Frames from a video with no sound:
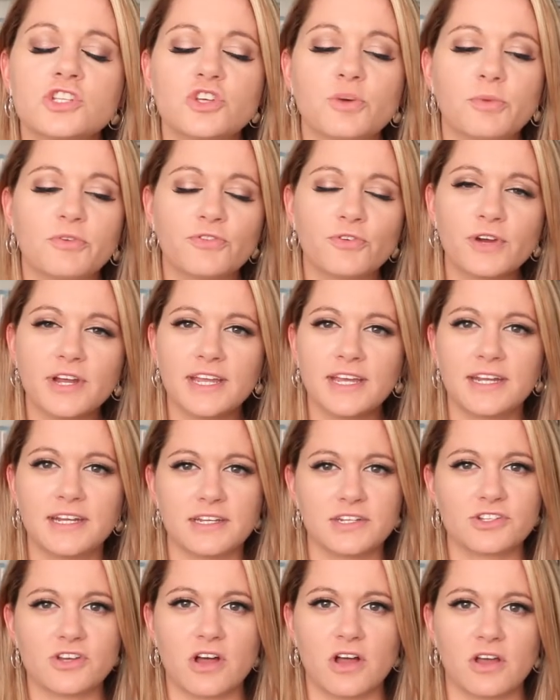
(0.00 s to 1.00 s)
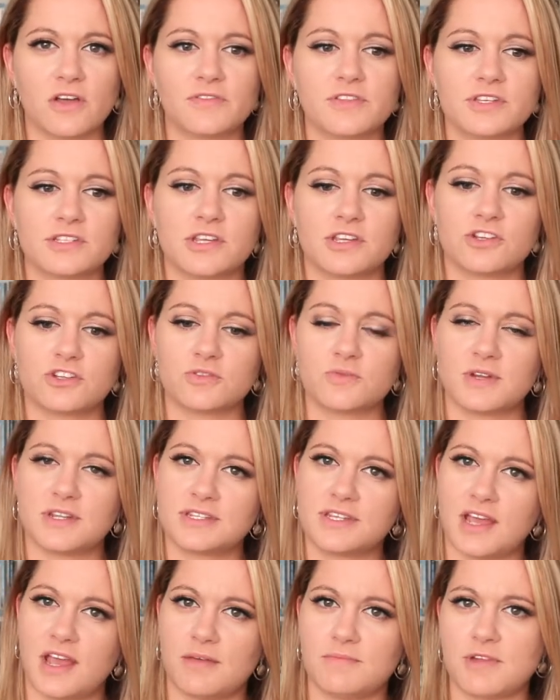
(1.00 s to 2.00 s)
So before I get into all of this, I just want to
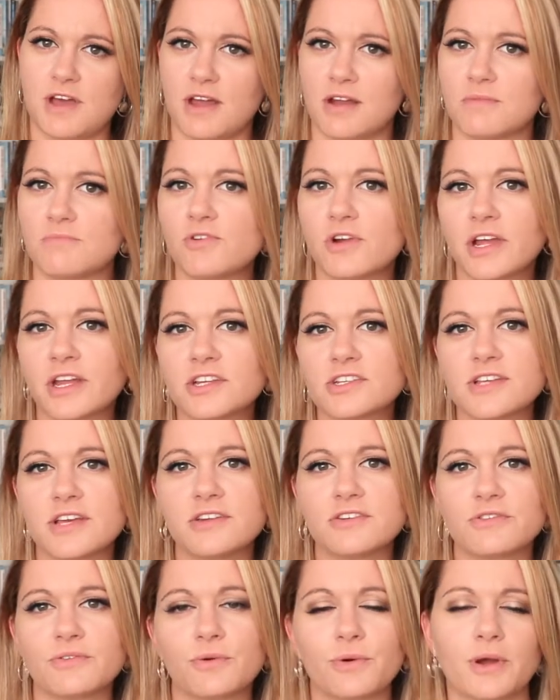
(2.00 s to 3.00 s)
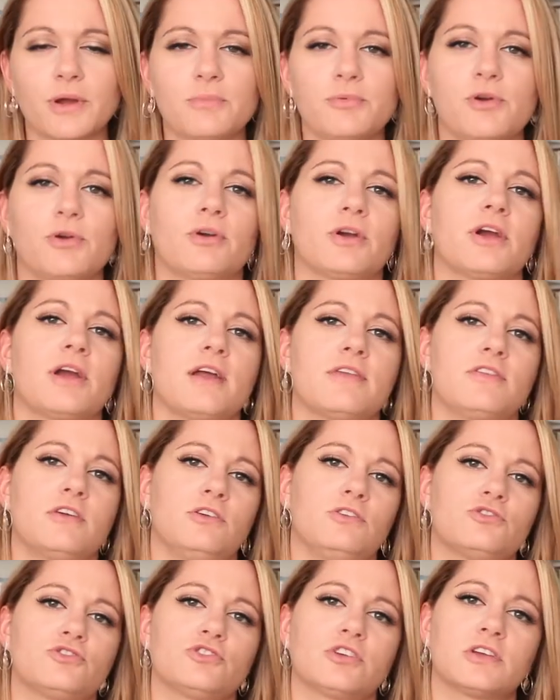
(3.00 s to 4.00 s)
say I'm not a mortgage lender or a broker and
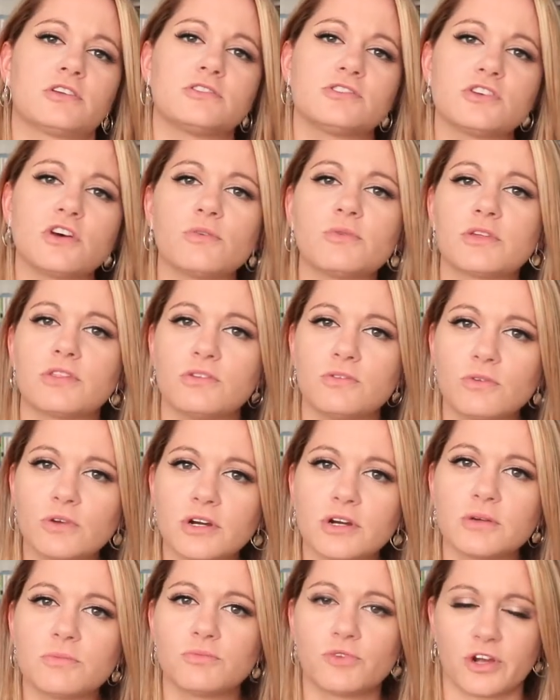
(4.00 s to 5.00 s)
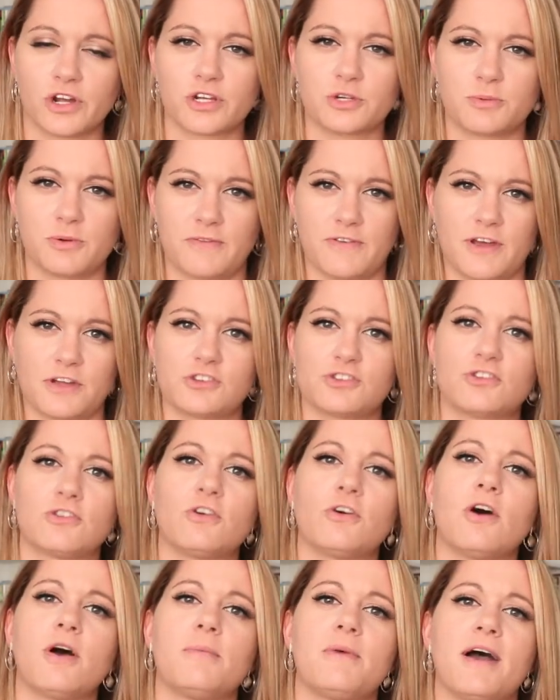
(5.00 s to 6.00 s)
that you should consult with your mortgage
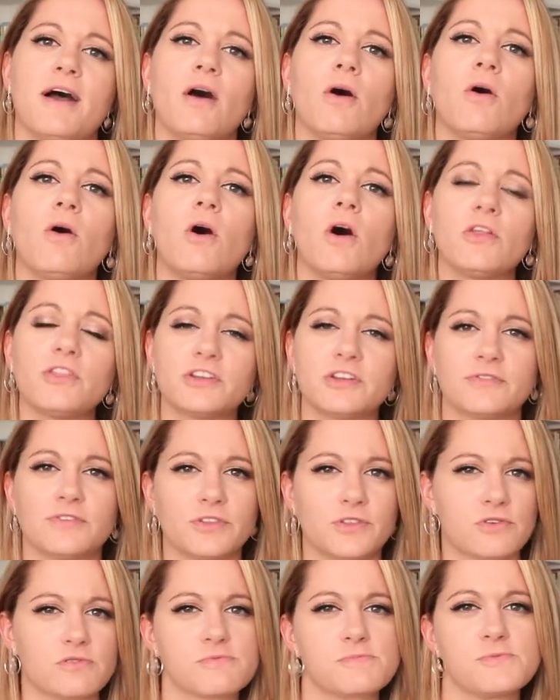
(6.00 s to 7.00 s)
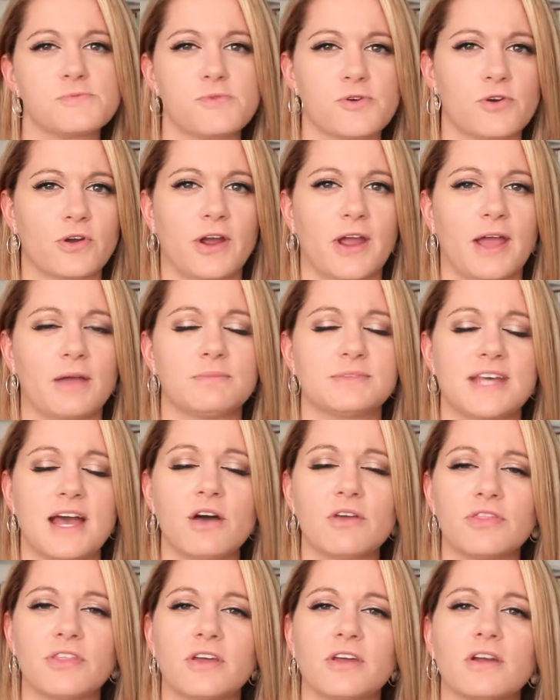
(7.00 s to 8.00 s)
professional about all the different loan programs
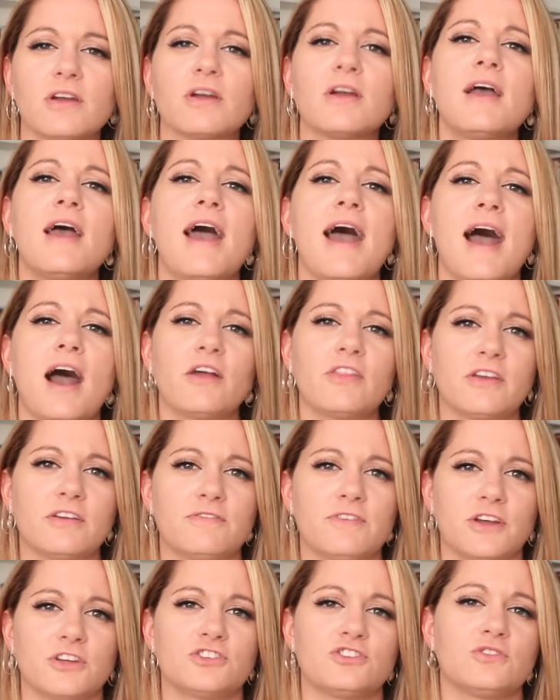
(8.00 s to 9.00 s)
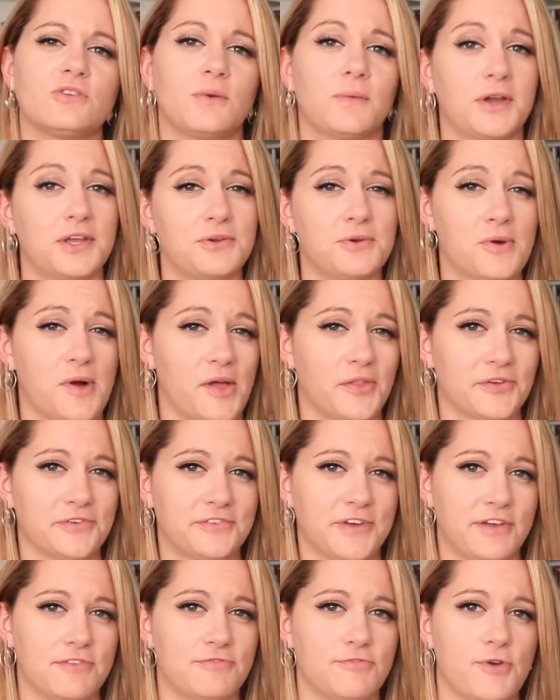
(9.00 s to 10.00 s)
out there, how they affect you and what you
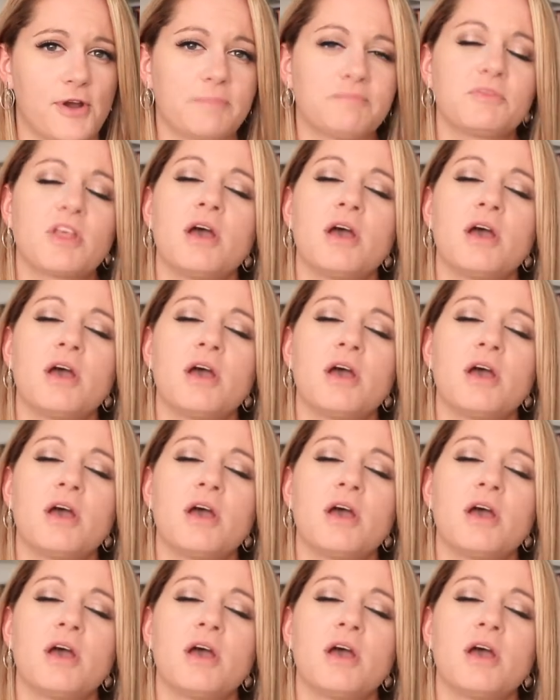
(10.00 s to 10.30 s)
qualify for.